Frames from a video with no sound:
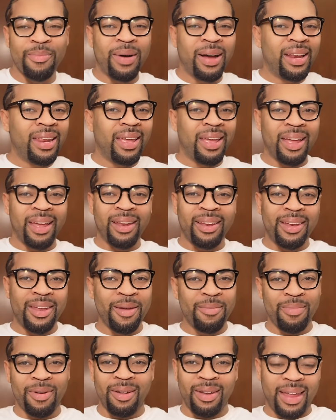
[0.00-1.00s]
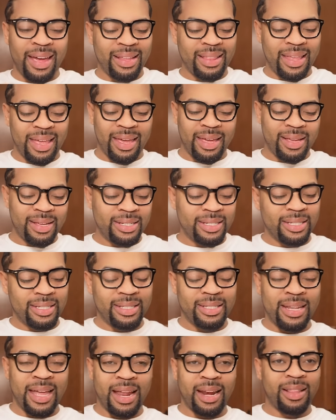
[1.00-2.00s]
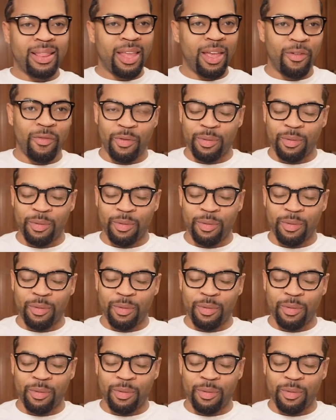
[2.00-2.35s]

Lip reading: money in limbo like that is just not a thing